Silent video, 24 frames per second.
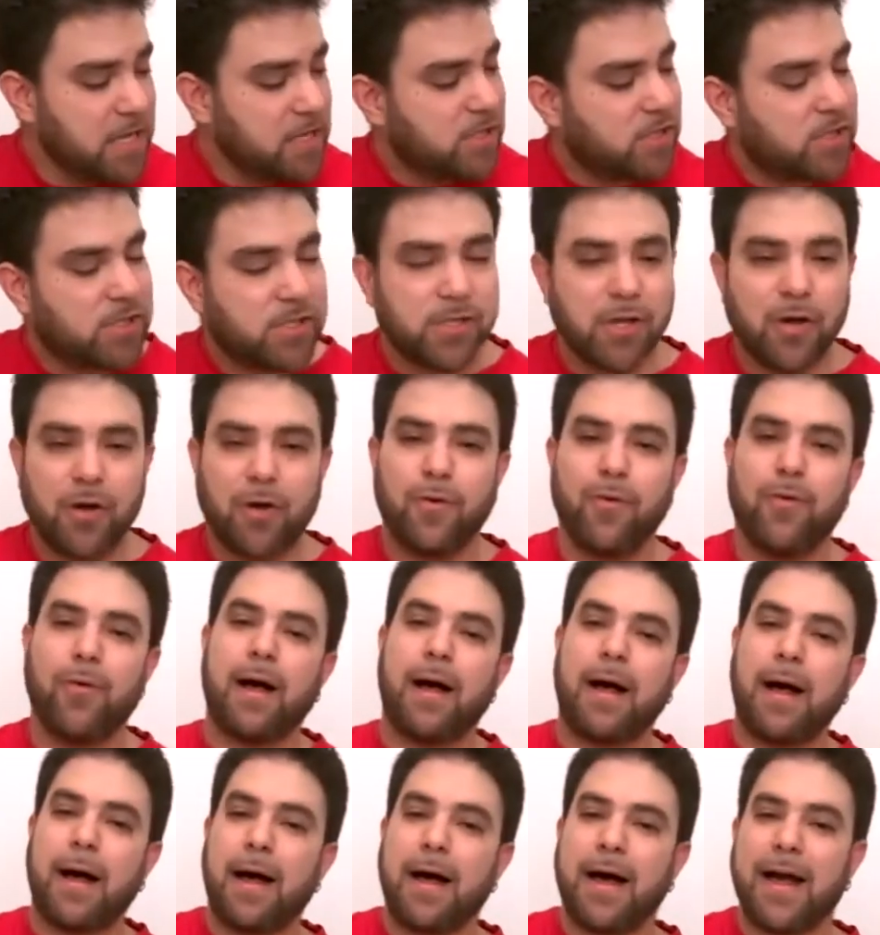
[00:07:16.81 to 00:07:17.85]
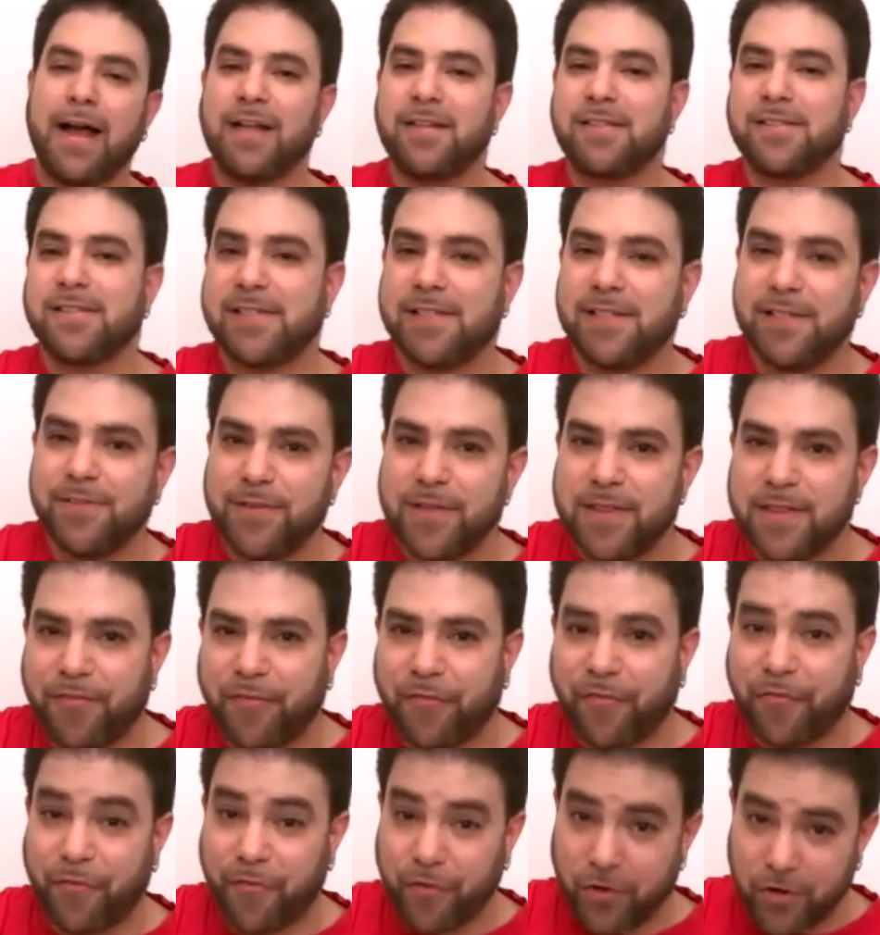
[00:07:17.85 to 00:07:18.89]
So uh, I'll see you in the
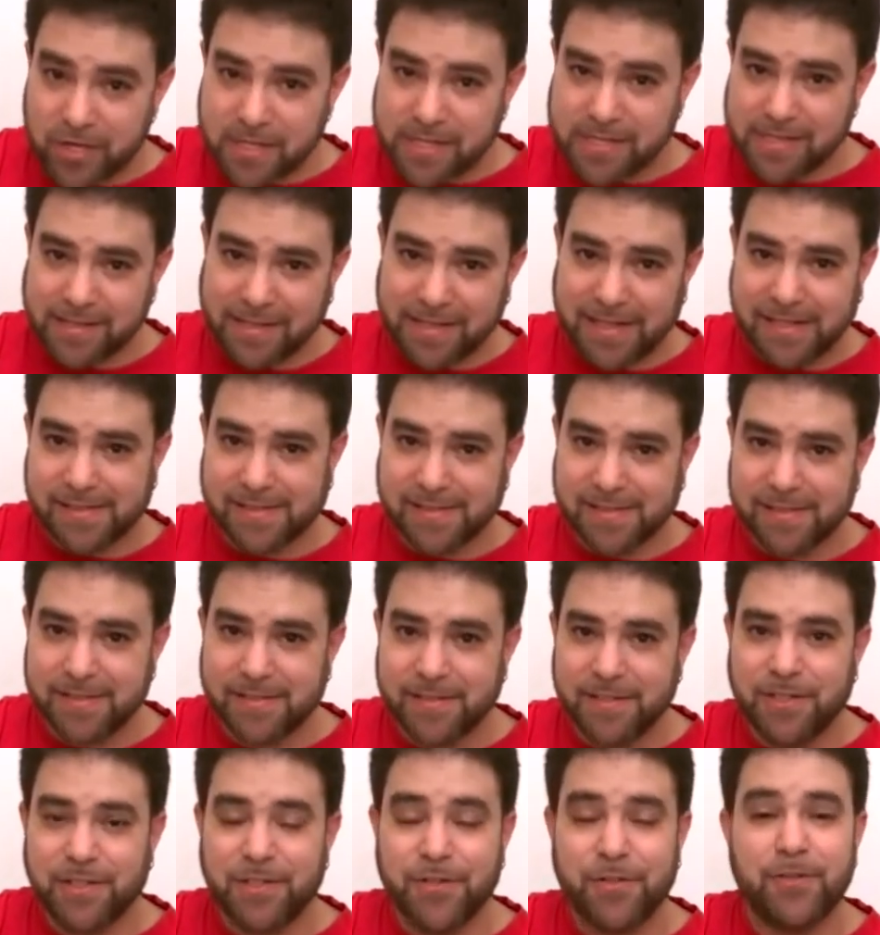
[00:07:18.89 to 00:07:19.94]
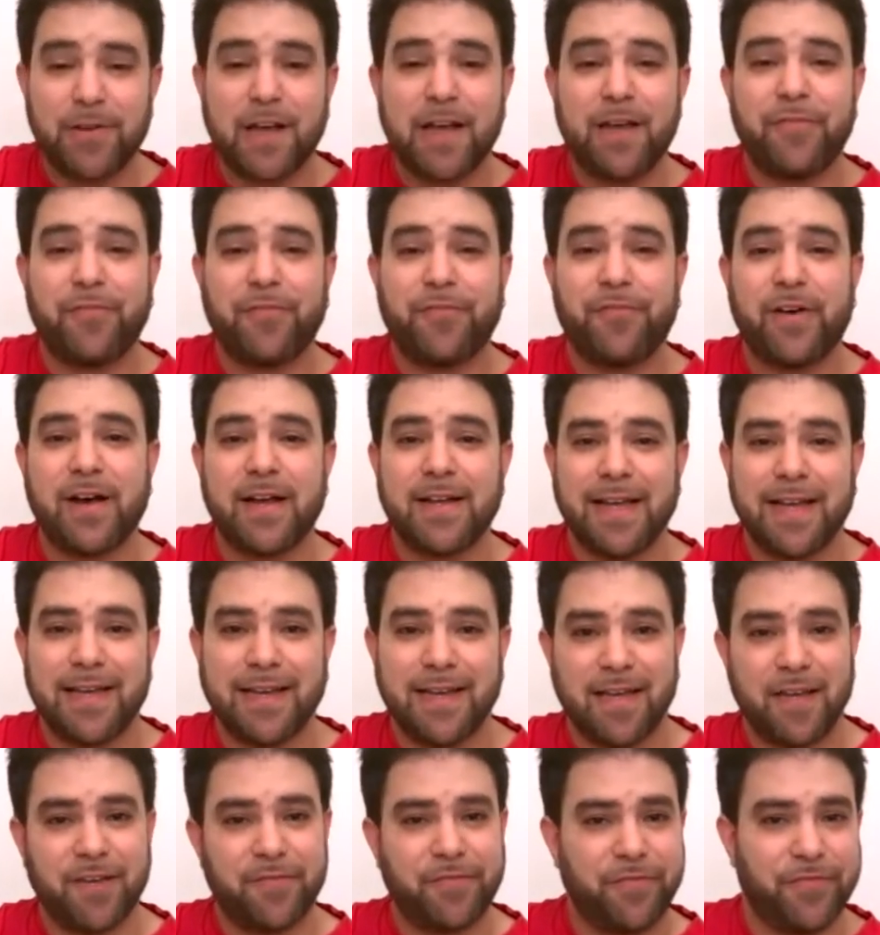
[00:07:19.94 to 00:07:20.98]
first lesson. You have fun,
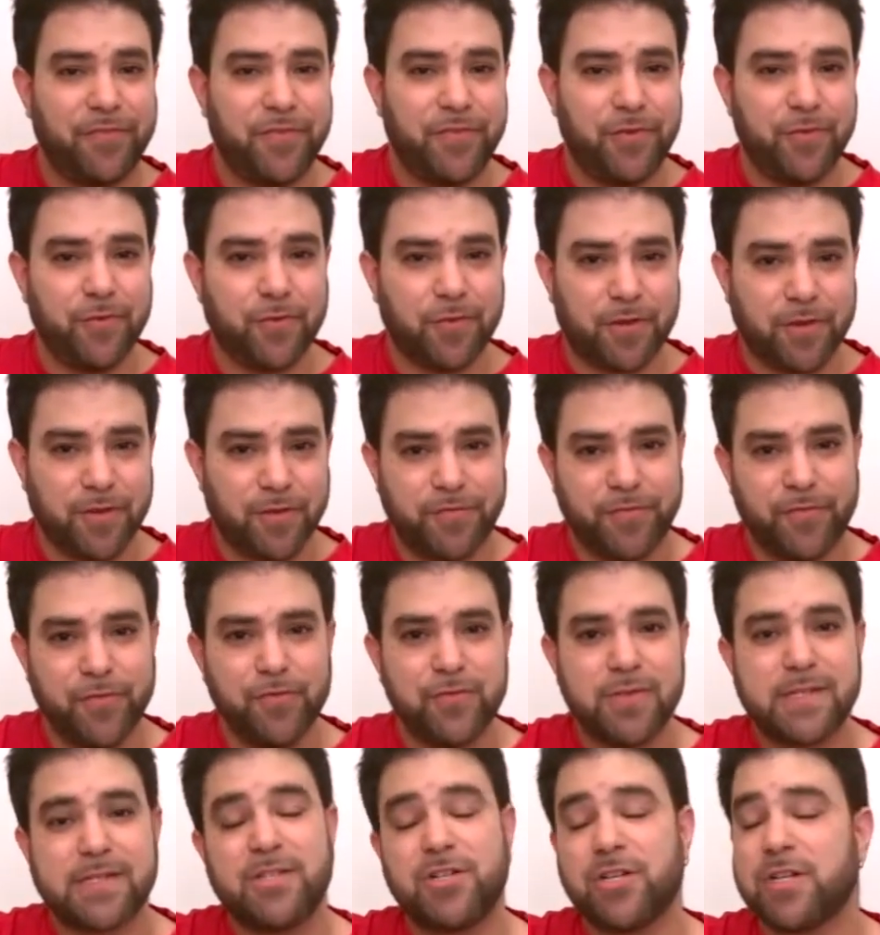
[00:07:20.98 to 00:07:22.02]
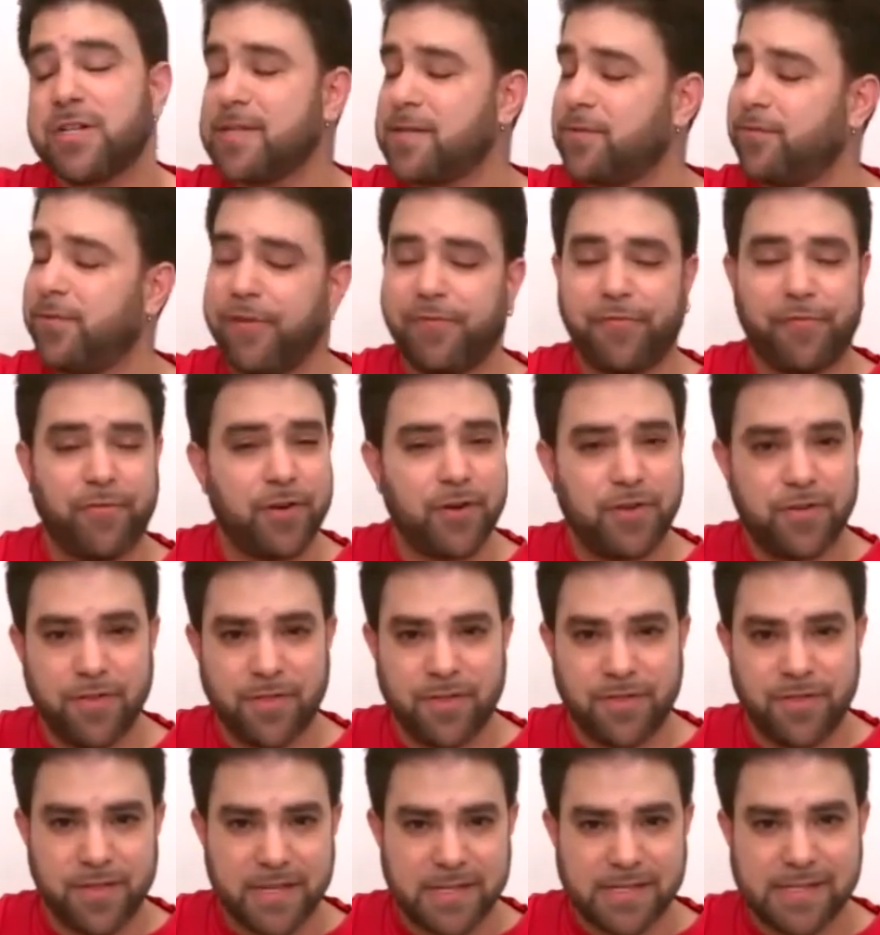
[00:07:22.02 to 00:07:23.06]
and if you're confused, just refer to
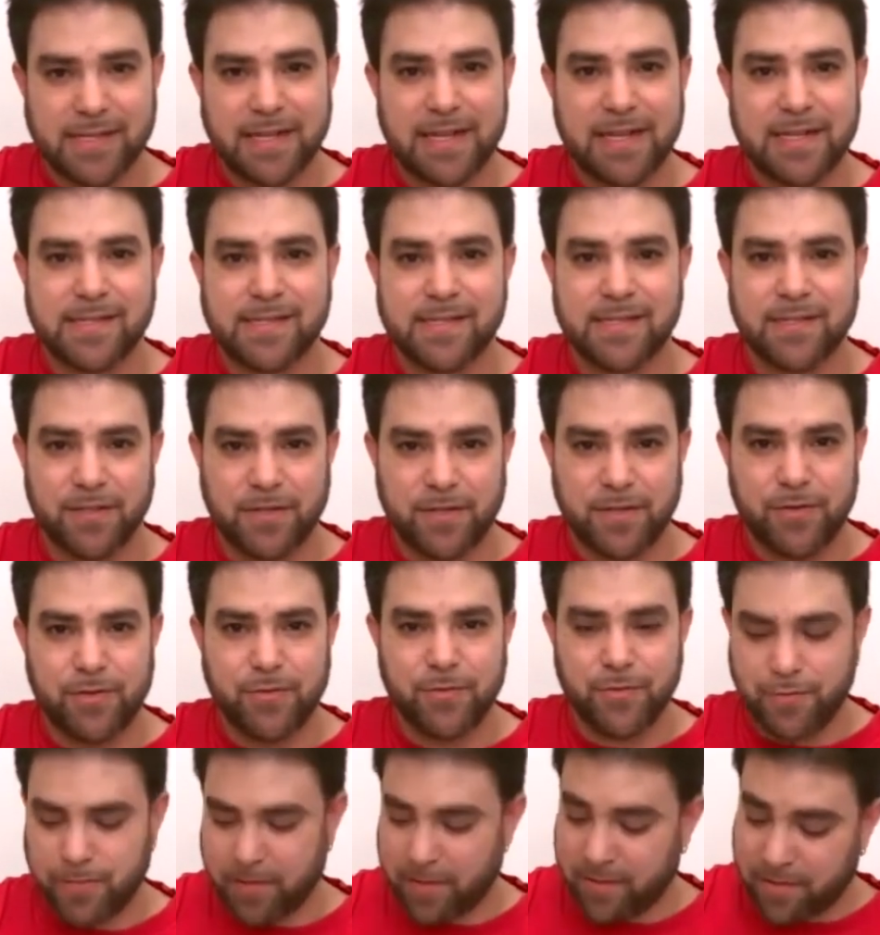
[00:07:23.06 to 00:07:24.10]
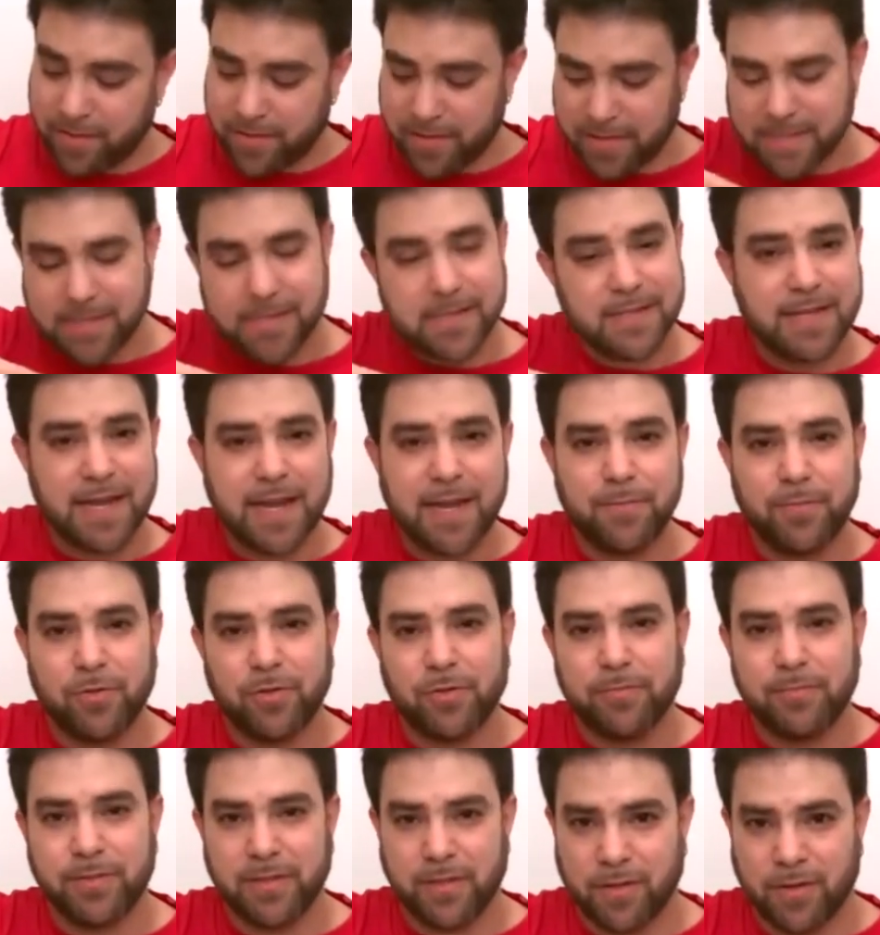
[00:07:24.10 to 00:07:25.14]
this lesson, to this
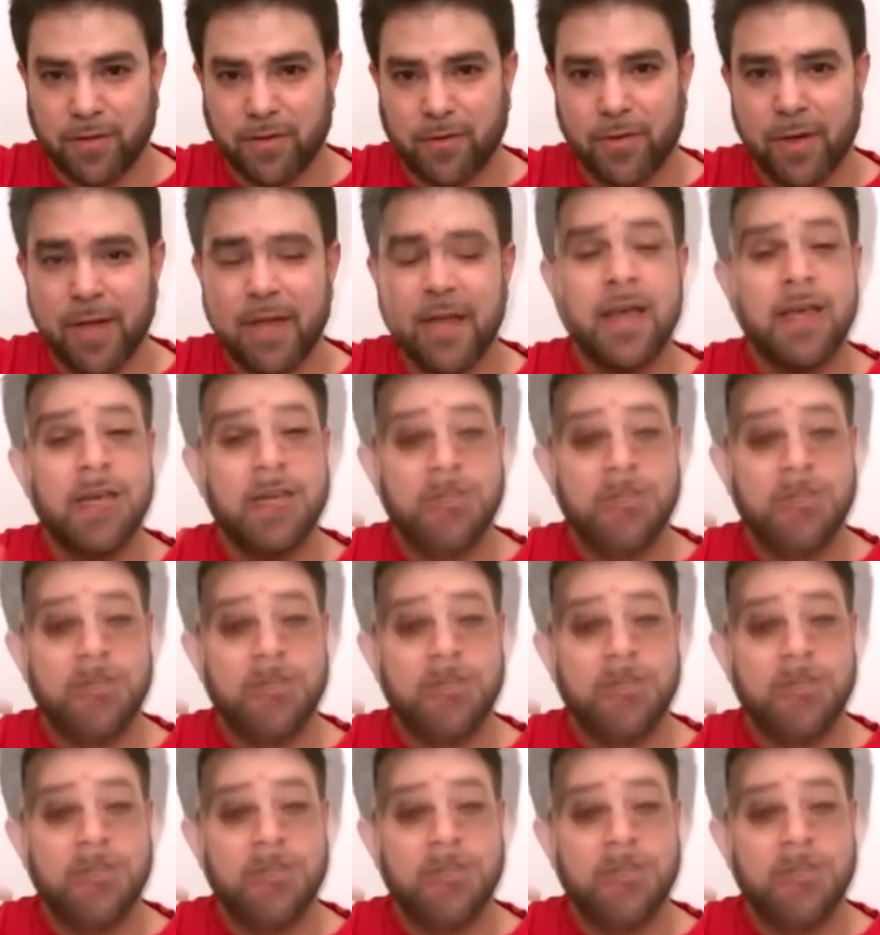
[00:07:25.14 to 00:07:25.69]
table below.